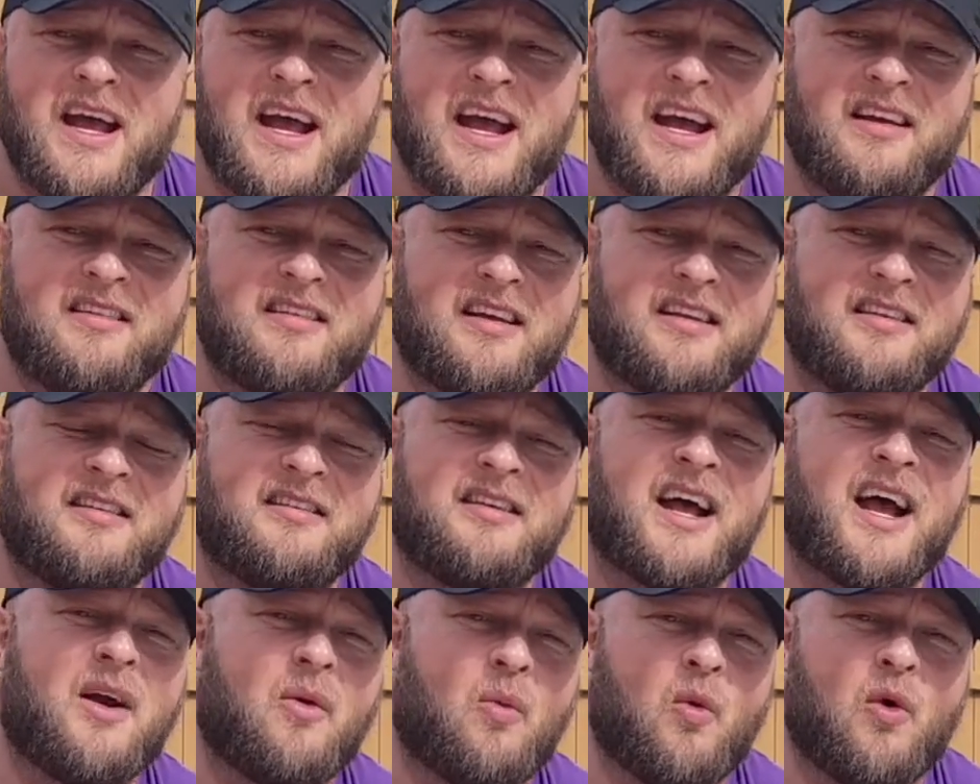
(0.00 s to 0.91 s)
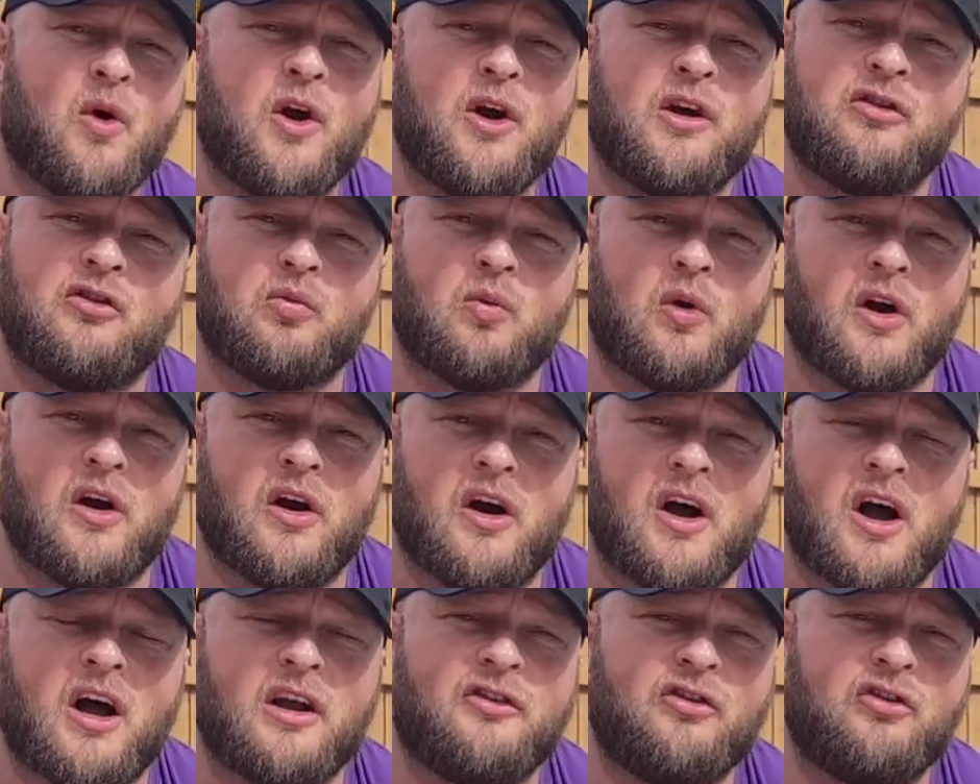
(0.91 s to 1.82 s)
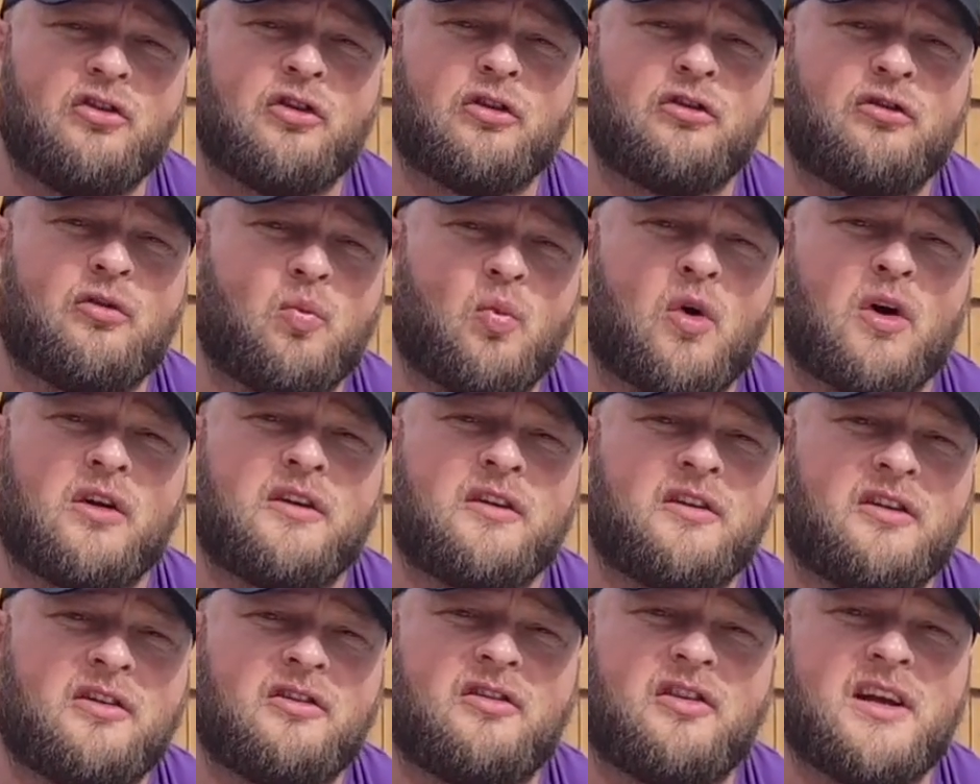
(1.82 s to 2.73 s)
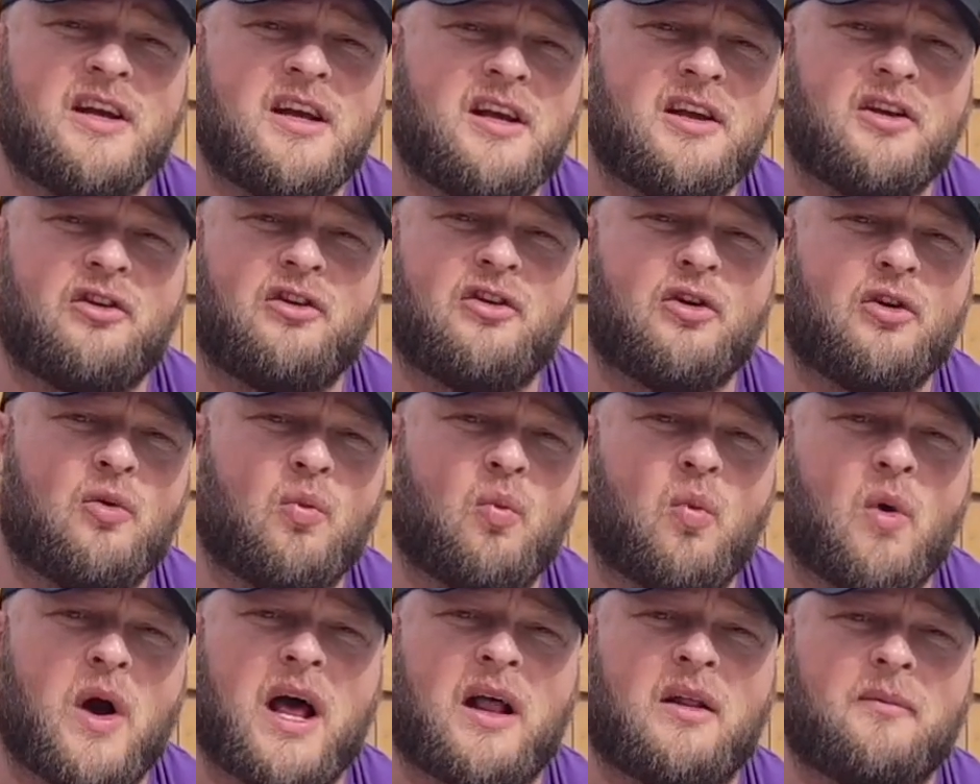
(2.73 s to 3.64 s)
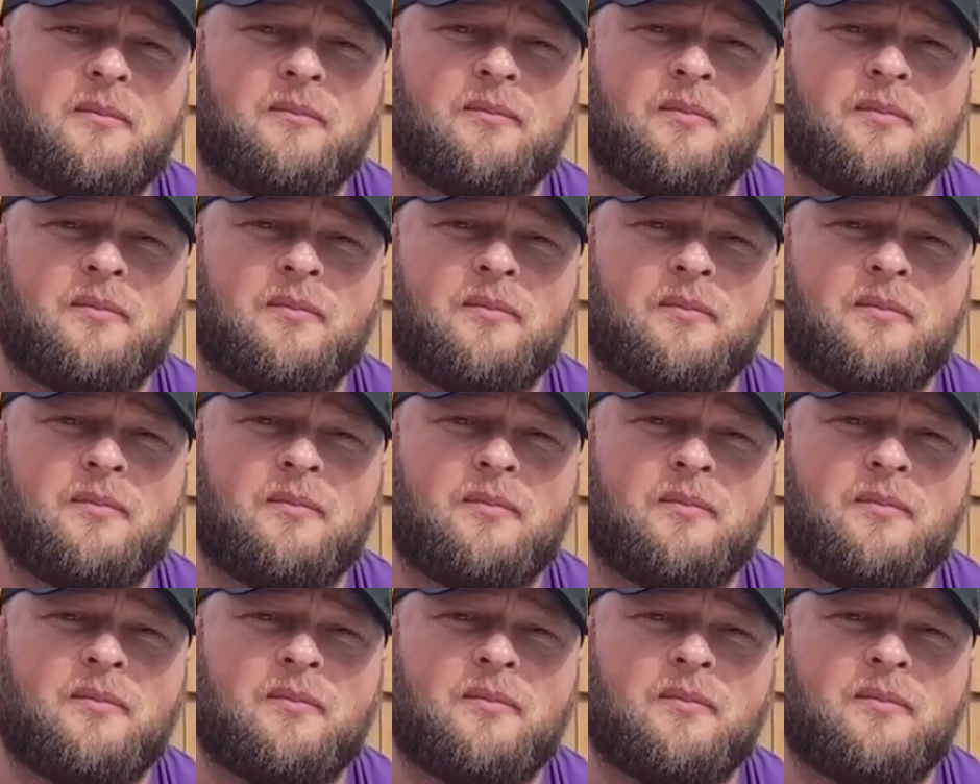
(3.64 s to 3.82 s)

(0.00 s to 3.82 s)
His exact words were, "I just want to see you do well.